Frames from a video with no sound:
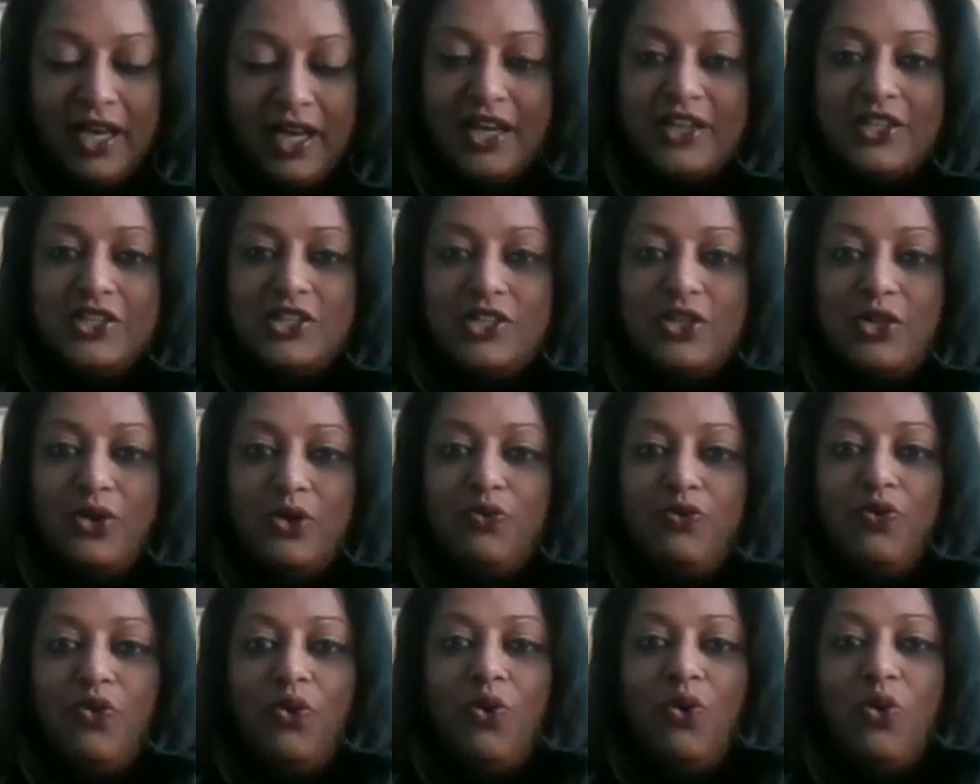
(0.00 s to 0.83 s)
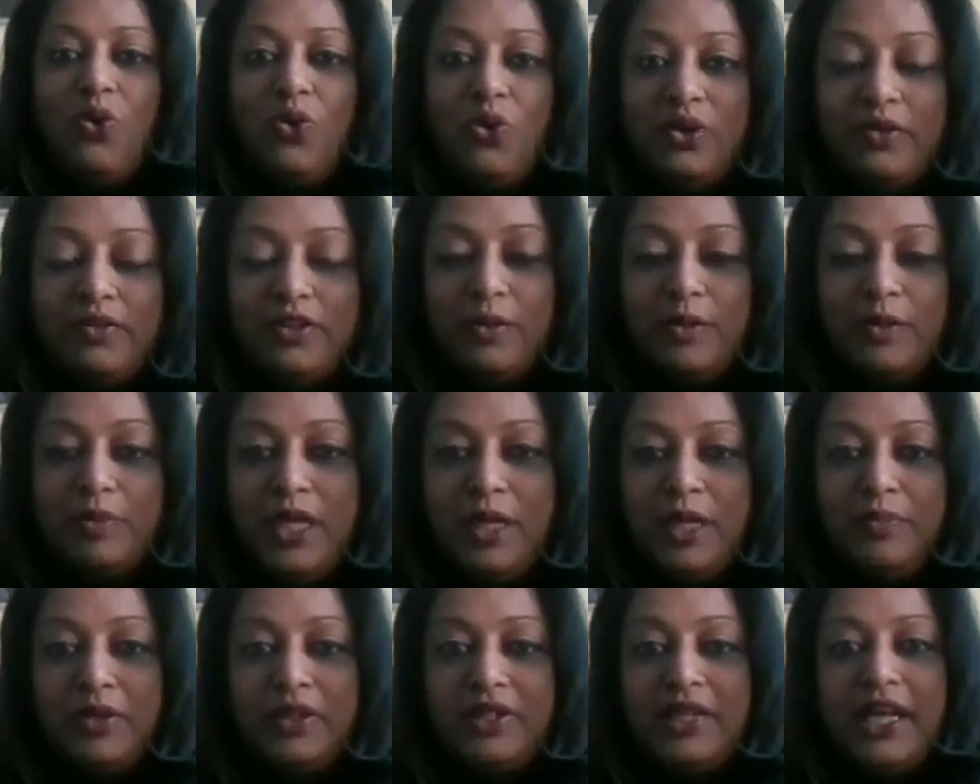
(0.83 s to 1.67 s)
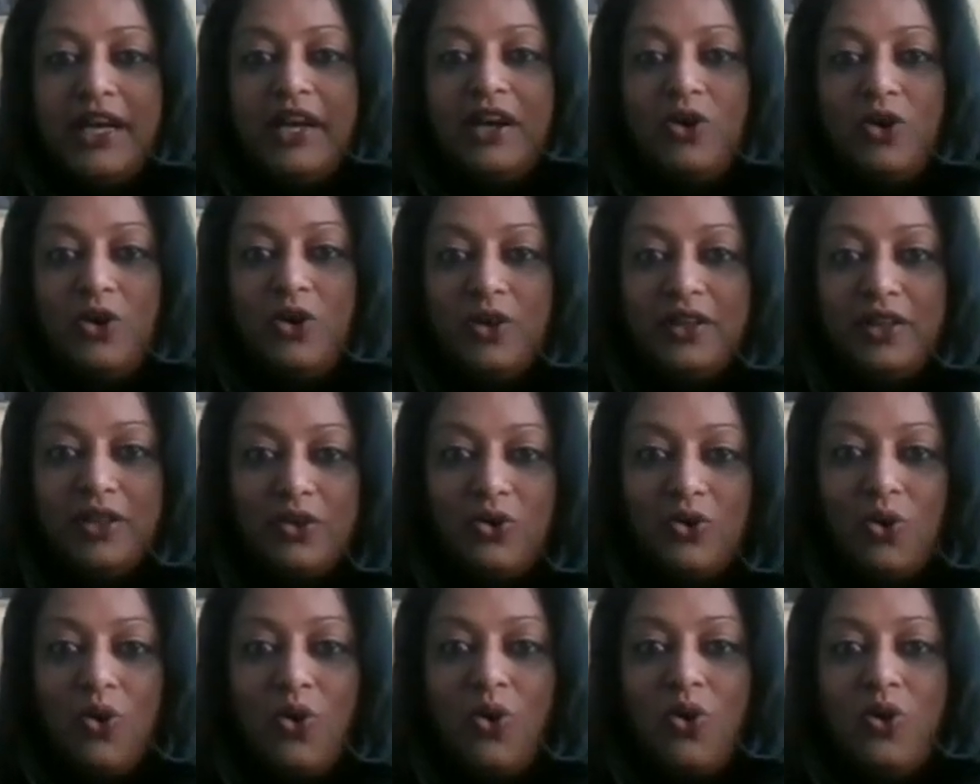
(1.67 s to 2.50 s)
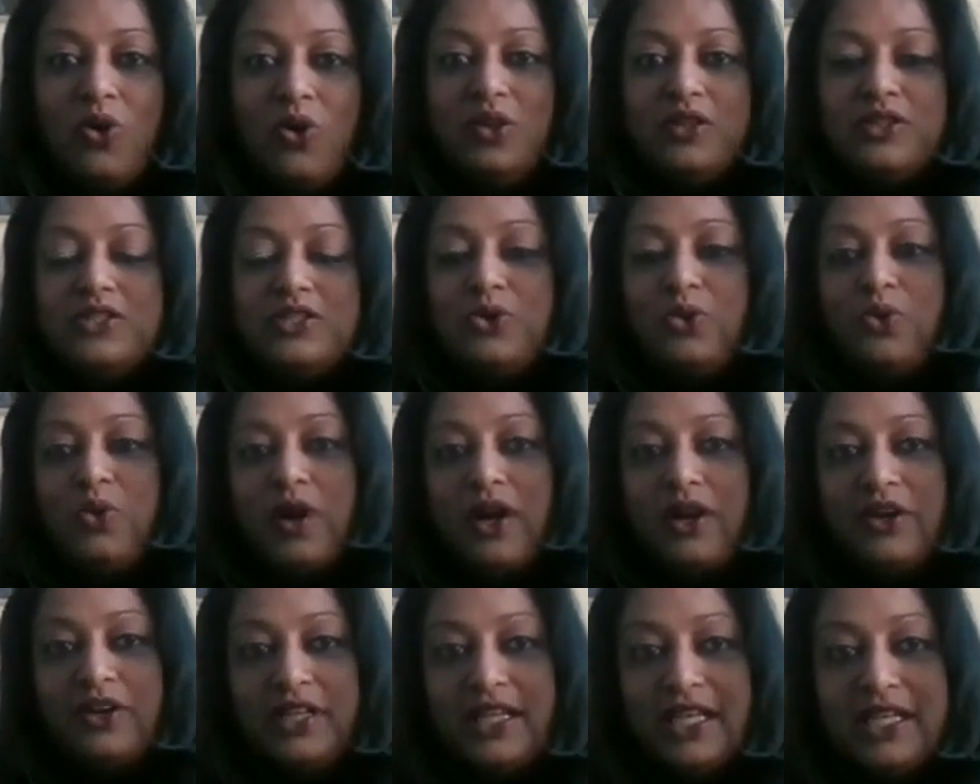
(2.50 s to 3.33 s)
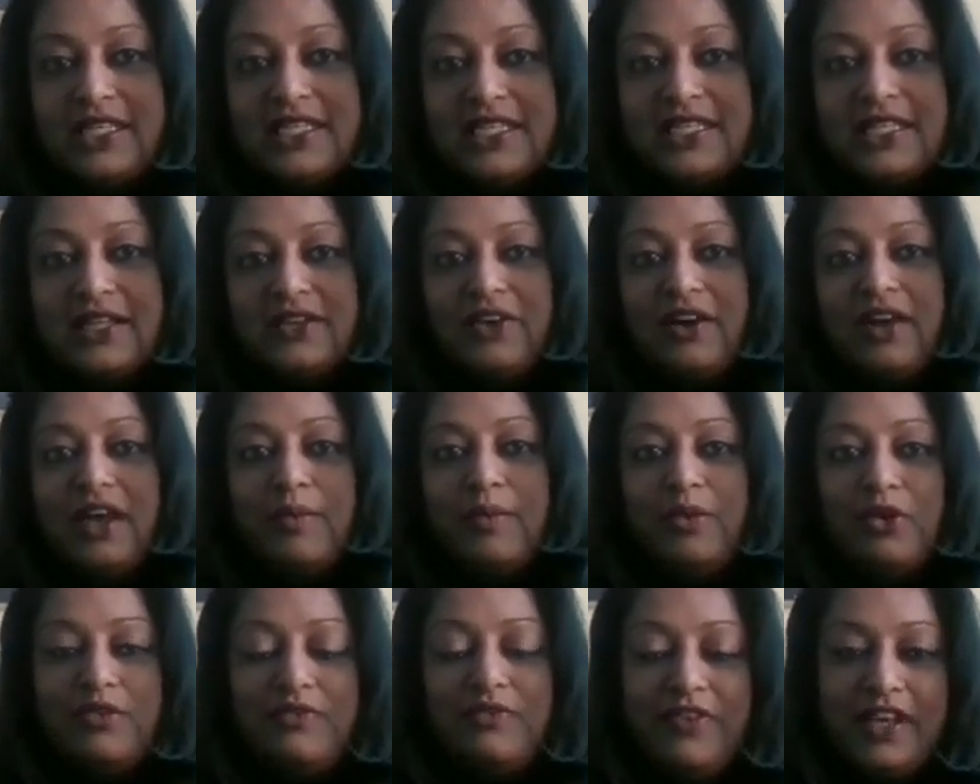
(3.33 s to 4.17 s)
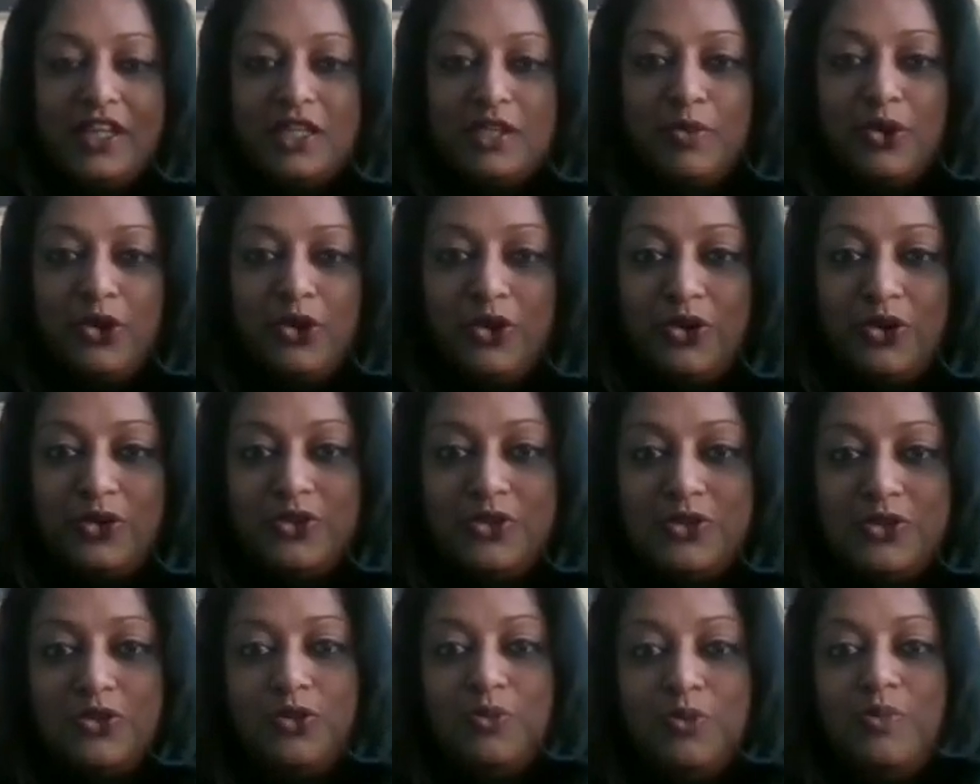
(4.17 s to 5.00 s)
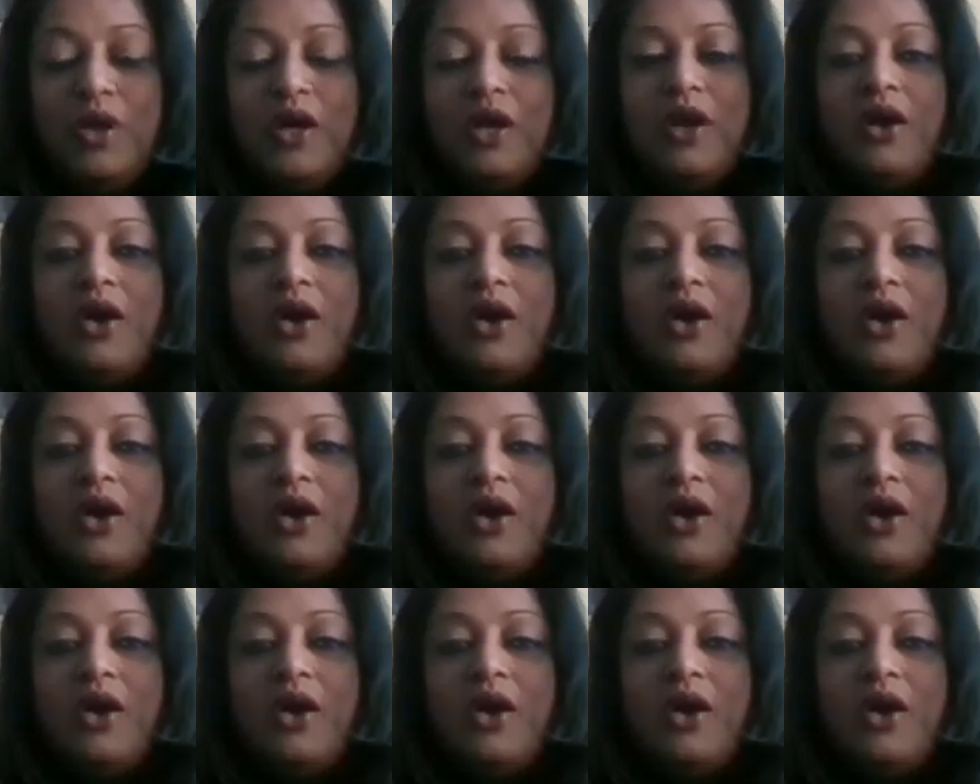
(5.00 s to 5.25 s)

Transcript: So for all of the people that are on the calls, who are on Instagram, on Facebook, on Zoom,